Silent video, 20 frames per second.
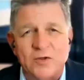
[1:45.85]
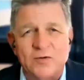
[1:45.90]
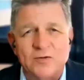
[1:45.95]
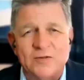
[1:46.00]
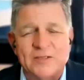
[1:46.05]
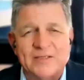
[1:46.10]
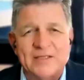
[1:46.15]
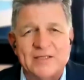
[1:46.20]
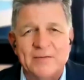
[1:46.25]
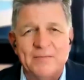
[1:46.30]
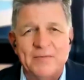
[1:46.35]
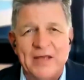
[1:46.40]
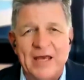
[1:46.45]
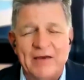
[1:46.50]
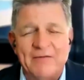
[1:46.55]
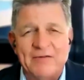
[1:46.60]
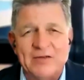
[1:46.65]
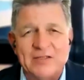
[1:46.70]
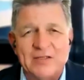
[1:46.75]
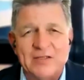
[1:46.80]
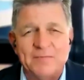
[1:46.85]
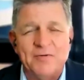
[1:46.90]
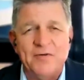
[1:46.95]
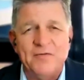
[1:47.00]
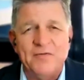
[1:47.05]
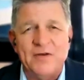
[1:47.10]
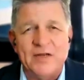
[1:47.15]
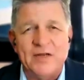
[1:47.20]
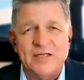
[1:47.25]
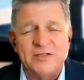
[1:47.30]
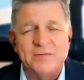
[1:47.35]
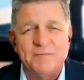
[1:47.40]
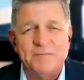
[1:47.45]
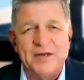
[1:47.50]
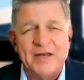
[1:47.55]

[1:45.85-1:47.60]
You just simply have it as a privilege.